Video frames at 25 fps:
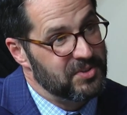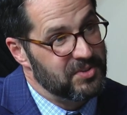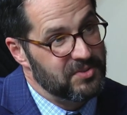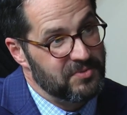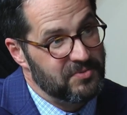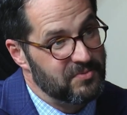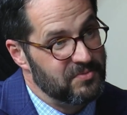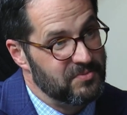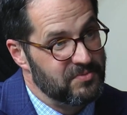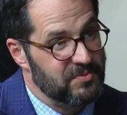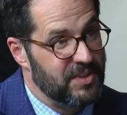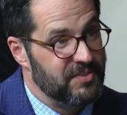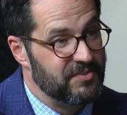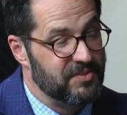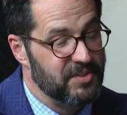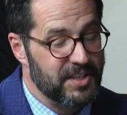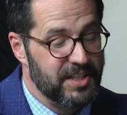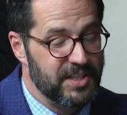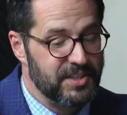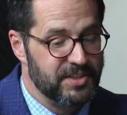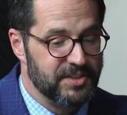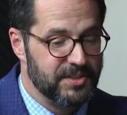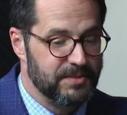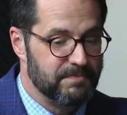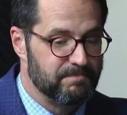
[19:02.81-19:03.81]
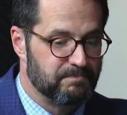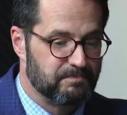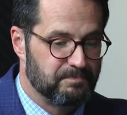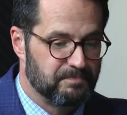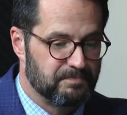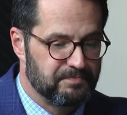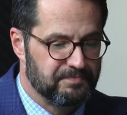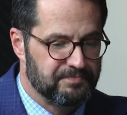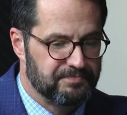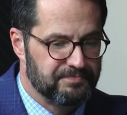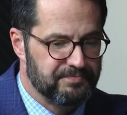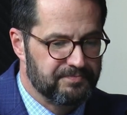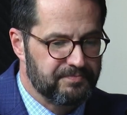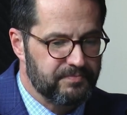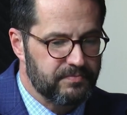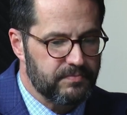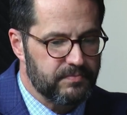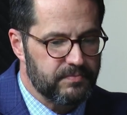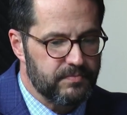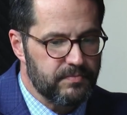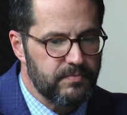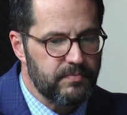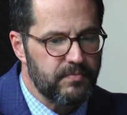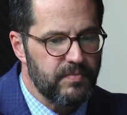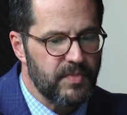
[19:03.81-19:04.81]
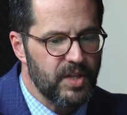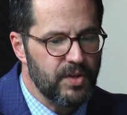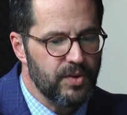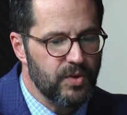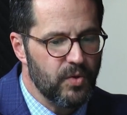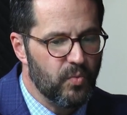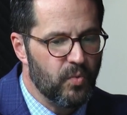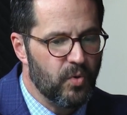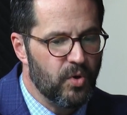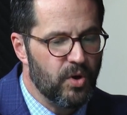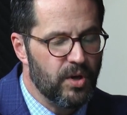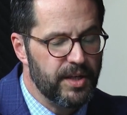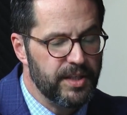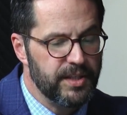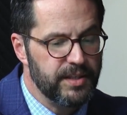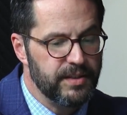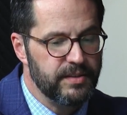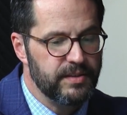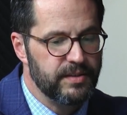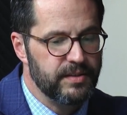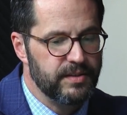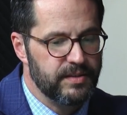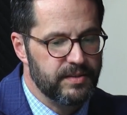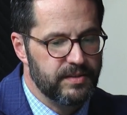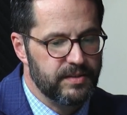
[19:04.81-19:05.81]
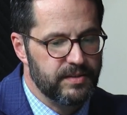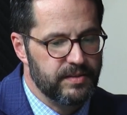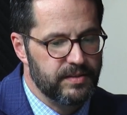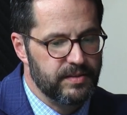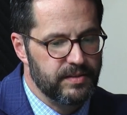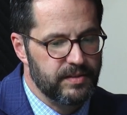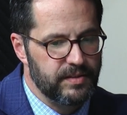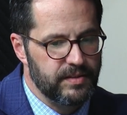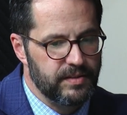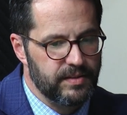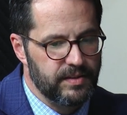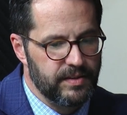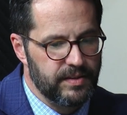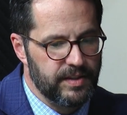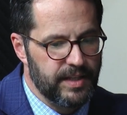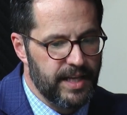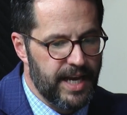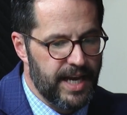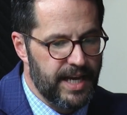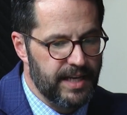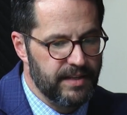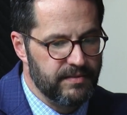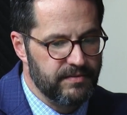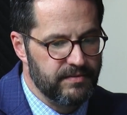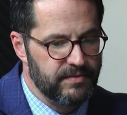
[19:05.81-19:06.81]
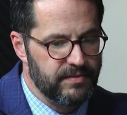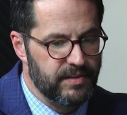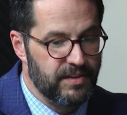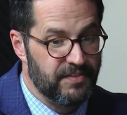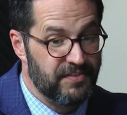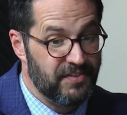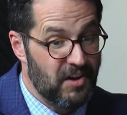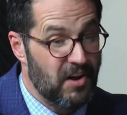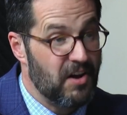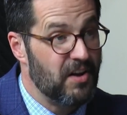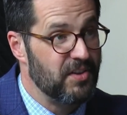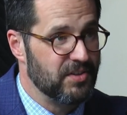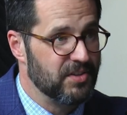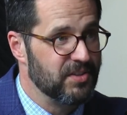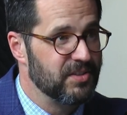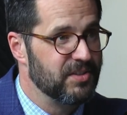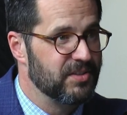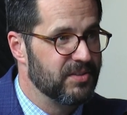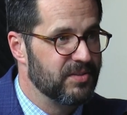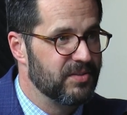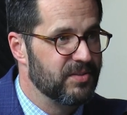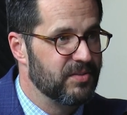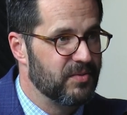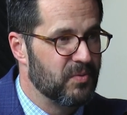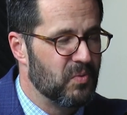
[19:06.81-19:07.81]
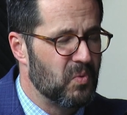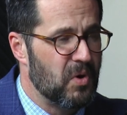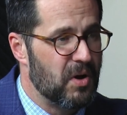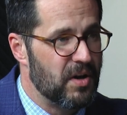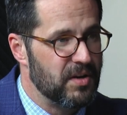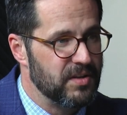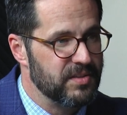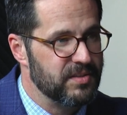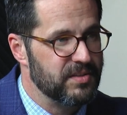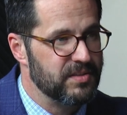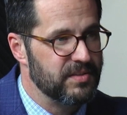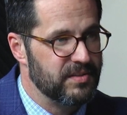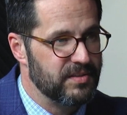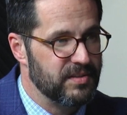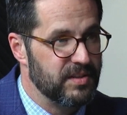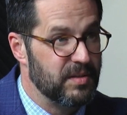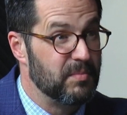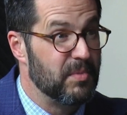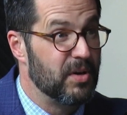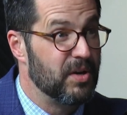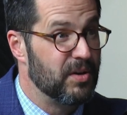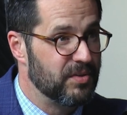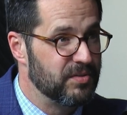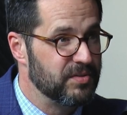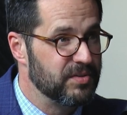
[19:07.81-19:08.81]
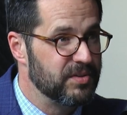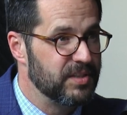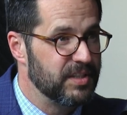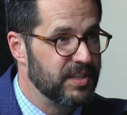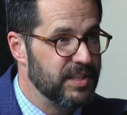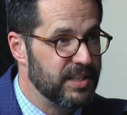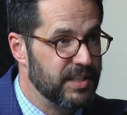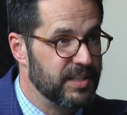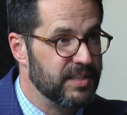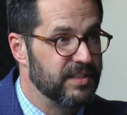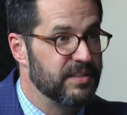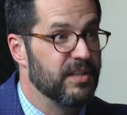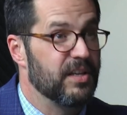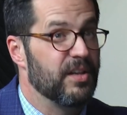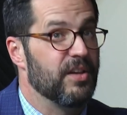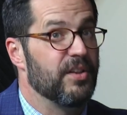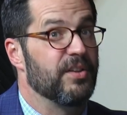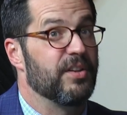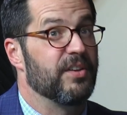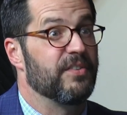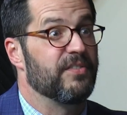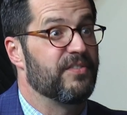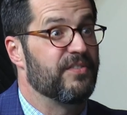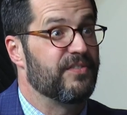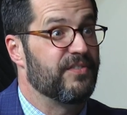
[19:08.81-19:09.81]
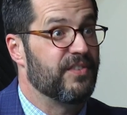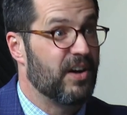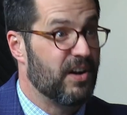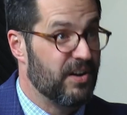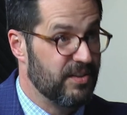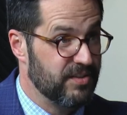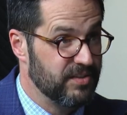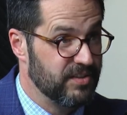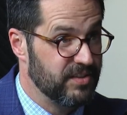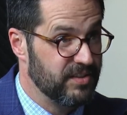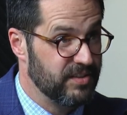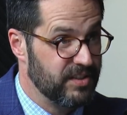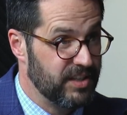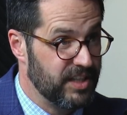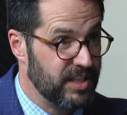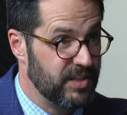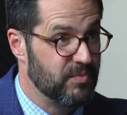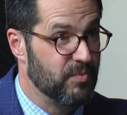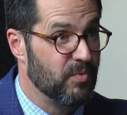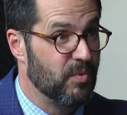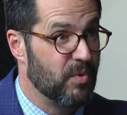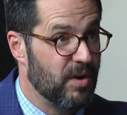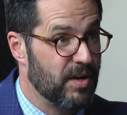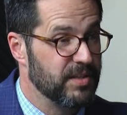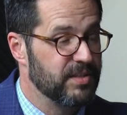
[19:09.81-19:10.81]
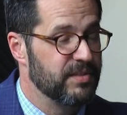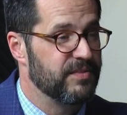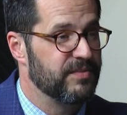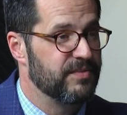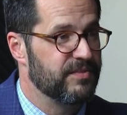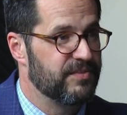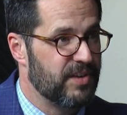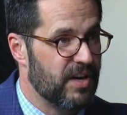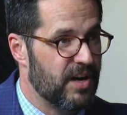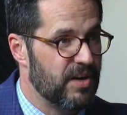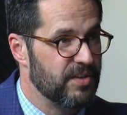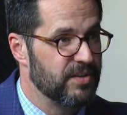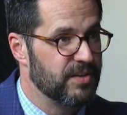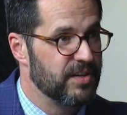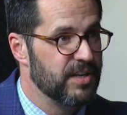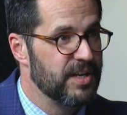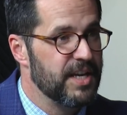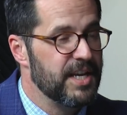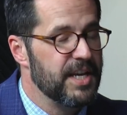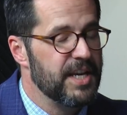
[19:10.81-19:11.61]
and Revelation, the one that the Father wants the most is the Father. He mm-hmm. wants Father.